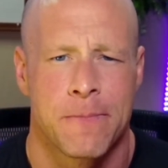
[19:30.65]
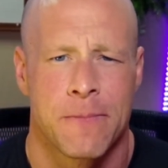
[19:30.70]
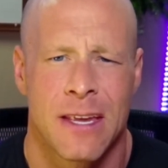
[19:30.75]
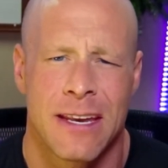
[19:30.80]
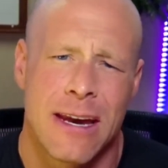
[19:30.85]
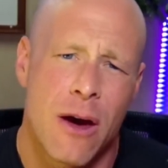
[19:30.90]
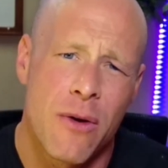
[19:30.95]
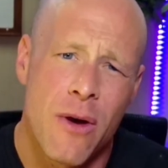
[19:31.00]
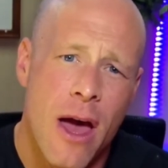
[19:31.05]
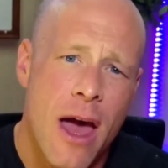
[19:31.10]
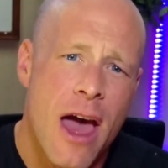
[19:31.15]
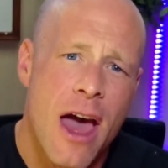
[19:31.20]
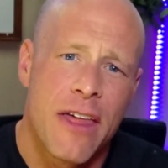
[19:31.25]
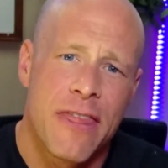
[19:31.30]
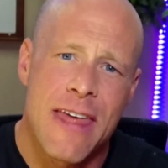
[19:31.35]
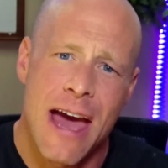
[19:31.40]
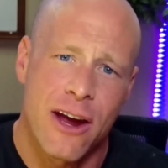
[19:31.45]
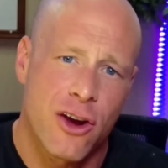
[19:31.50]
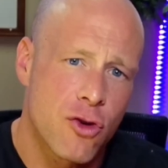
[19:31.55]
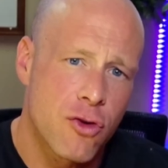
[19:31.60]
Now,
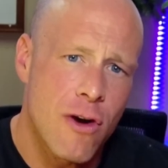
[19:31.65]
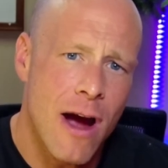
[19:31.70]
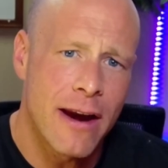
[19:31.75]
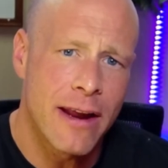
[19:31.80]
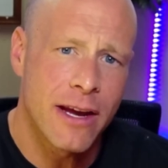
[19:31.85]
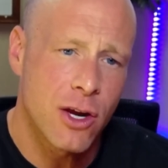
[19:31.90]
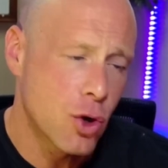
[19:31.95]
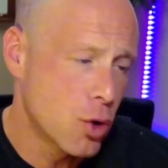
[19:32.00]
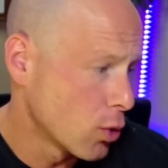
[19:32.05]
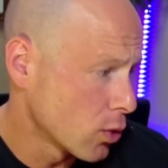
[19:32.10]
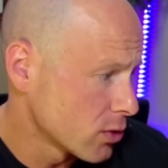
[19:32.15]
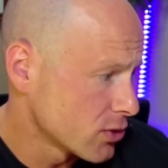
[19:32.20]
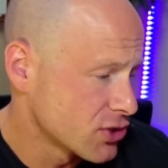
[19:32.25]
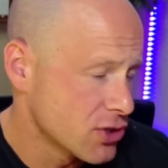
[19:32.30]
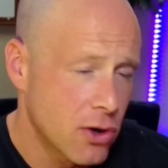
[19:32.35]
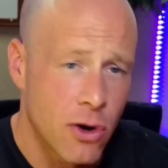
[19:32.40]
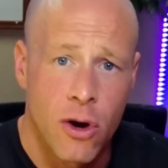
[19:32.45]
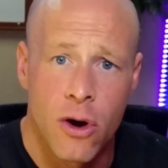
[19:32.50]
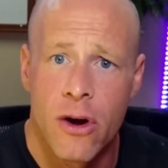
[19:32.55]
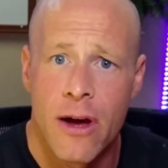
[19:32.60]
that chronic
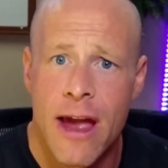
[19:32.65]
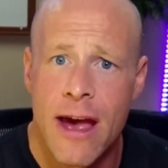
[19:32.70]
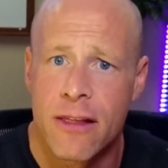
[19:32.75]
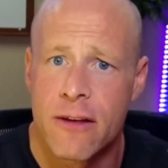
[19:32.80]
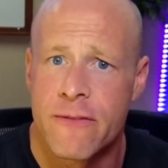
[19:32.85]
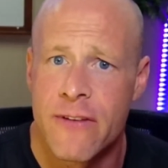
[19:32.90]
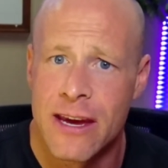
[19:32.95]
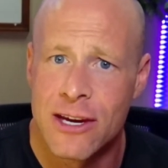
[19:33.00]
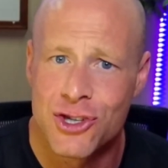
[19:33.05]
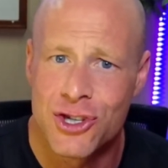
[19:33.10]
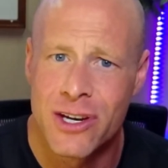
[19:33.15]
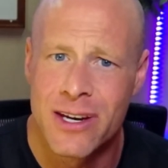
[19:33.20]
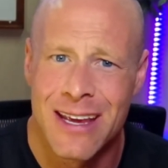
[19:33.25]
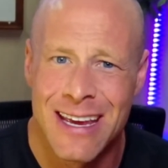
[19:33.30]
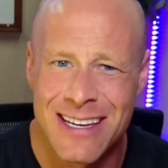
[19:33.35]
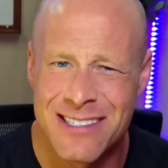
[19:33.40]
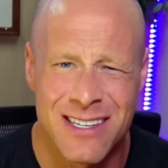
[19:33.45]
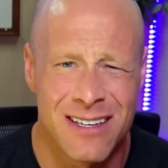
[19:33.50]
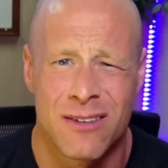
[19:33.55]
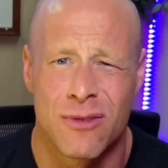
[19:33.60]
cortisol elevation
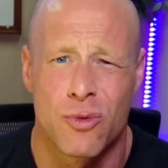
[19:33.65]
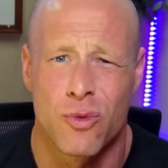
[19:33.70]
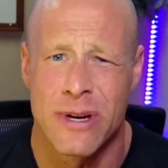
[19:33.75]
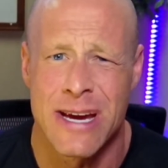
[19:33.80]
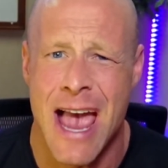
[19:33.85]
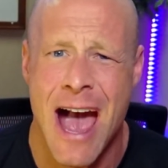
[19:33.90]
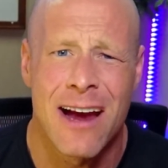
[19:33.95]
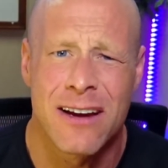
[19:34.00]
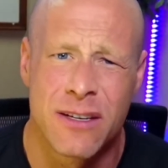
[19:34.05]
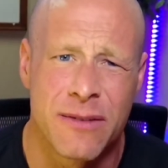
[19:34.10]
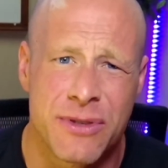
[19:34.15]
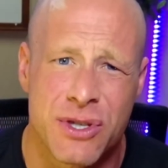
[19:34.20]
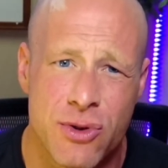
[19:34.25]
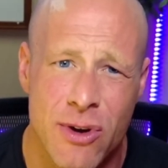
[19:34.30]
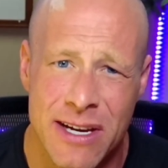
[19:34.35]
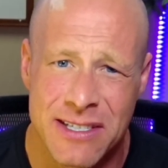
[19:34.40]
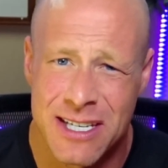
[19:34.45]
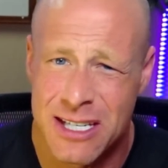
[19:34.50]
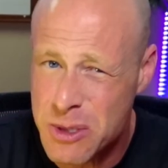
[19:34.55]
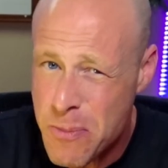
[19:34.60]
isn't reactive
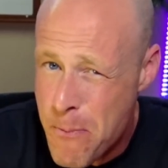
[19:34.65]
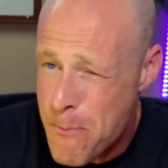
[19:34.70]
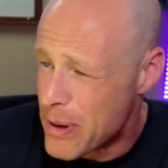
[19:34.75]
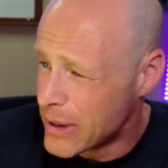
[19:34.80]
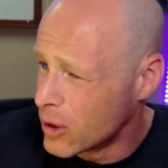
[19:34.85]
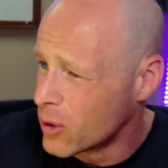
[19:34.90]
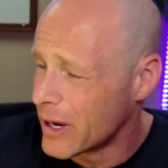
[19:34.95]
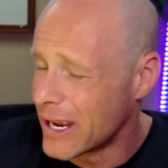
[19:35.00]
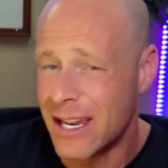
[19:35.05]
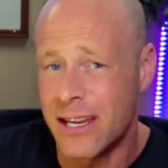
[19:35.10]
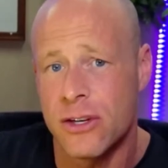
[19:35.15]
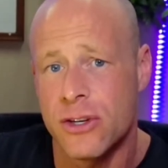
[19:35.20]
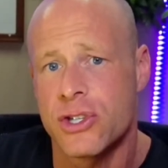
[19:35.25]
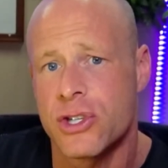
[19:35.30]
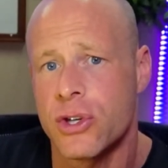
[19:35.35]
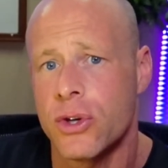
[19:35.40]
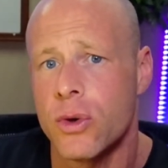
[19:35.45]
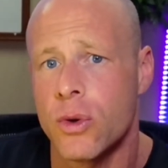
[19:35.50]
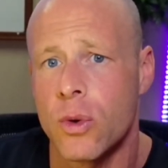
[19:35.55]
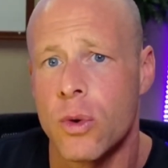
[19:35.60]
stress. It's built
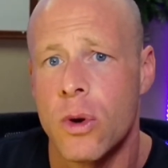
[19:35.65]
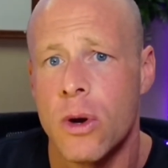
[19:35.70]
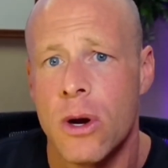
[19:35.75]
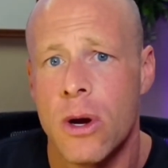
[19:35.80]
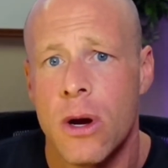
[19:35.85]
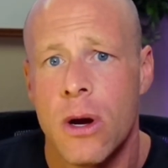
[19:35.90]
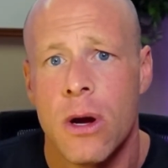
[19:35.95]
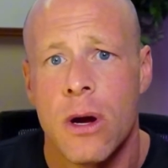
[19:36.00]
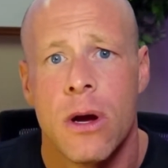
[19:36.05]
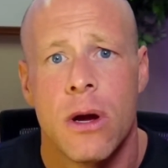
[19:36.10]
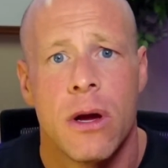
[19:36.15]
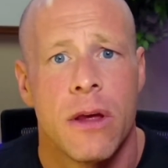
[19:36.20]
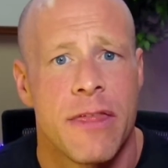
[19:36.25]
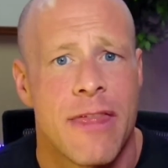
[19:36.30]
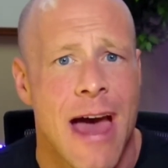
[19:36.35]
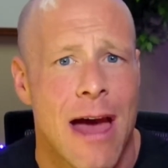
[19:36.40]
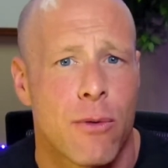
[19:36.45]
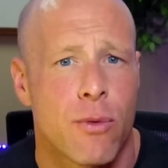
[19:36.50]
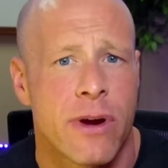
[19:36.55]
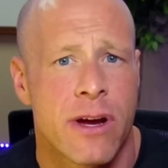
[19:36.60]
into
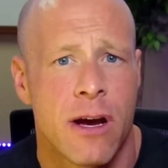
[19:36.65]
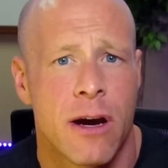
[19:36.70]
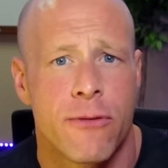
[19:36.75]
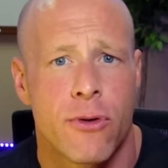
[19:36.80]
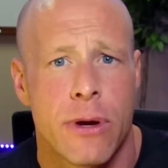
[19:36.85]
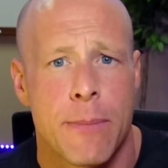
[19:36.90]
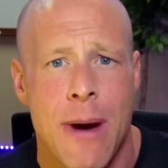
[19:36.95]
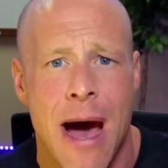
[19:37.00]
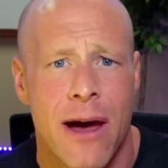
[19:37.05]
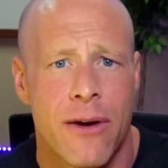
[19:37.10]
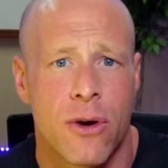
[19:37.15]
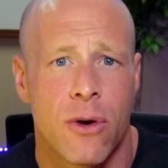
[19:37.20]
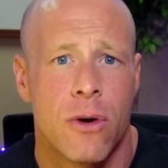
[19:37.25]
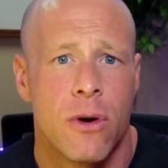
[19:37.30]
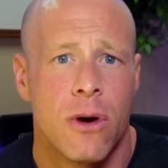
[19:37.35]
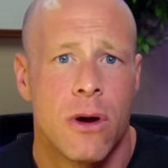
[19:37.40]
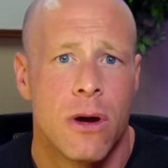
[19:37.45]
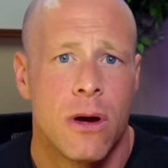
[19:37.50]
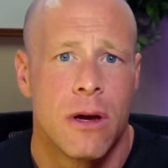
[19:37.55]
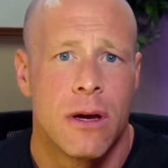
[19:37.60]
that recovery model.
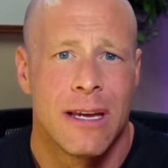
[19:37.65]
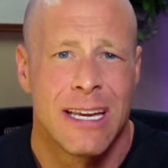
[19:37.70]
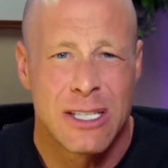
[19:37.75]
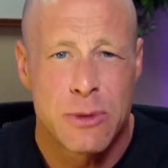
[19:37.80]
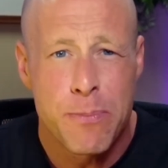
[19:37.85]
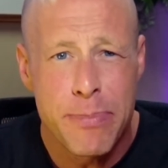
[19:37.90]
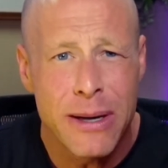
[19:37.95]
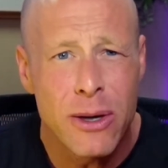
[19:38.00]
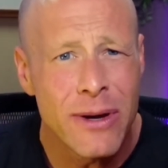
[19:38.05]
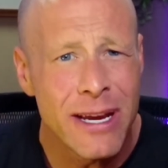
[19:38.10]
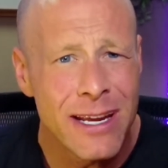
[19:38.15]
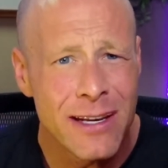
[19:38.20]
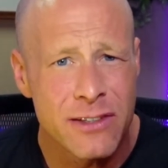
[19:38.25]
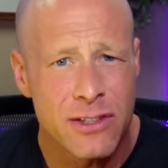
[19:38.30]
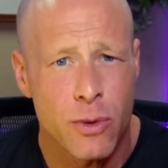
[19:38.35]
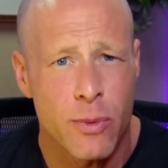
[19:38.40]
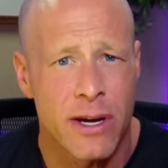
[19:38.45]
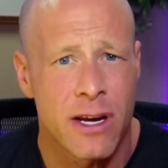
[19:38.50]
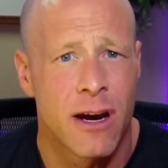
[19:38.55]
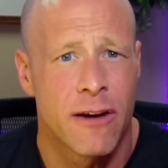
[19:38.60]
It's built
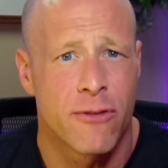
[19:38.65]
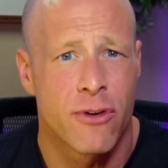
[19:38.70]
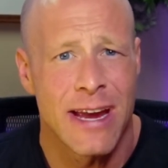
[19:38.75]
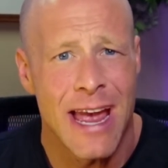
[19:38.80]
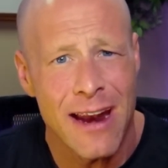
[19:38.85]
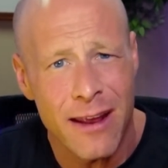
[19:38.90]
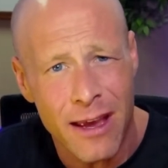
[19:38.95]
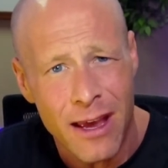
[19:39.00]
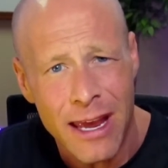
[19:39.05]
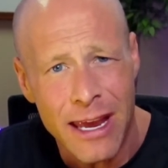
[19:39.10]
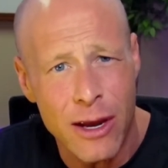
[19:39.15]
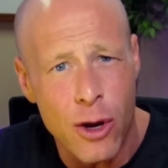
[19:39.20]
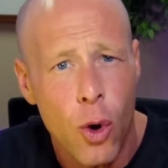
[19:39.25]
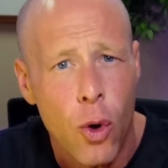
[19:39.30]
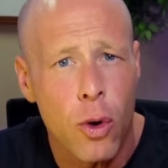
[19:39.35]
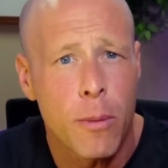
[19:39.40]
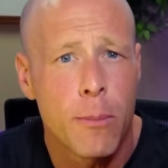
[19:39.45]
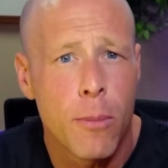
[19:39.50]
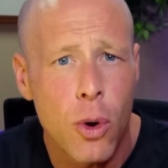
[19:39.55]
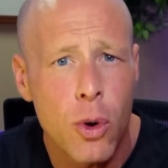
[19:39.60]
into recovery at a
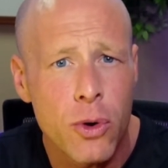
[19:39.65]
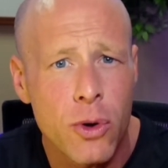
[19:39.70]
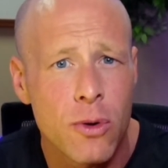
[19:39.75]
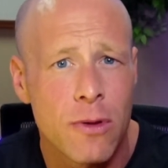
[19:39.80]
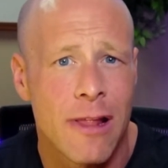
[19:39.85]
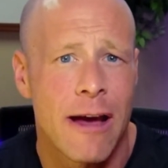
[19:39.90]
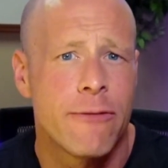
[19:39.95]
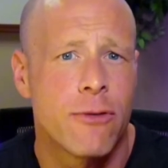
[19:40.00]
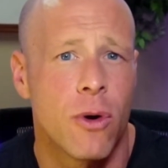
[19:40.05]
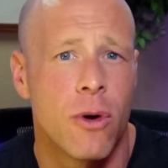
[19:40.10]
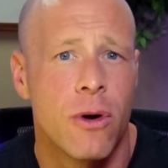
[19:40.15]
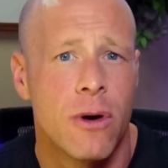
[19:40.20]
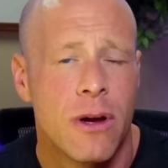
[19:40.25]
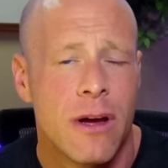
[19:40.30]
hormonal level.